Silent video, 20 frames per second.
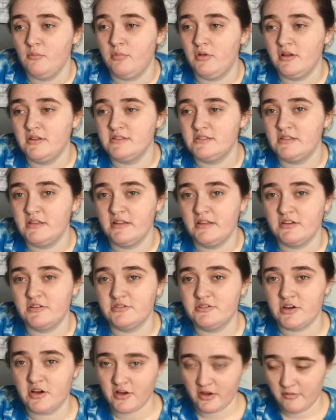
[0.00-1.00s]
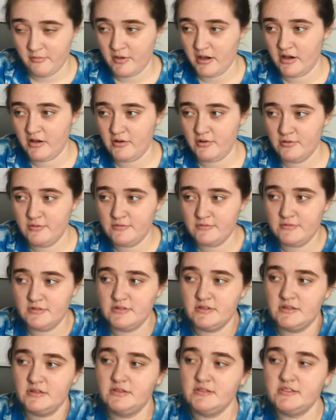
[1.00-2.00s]
plus a little talk about
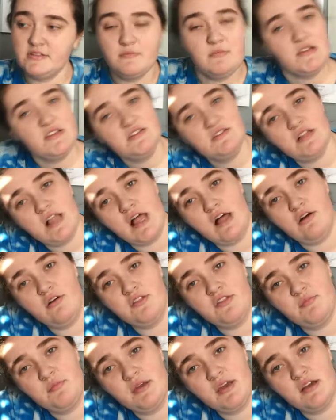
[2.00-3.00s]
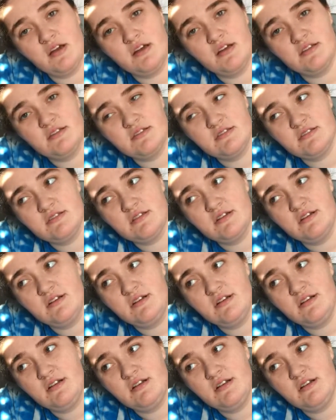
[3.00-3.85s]
some mental health because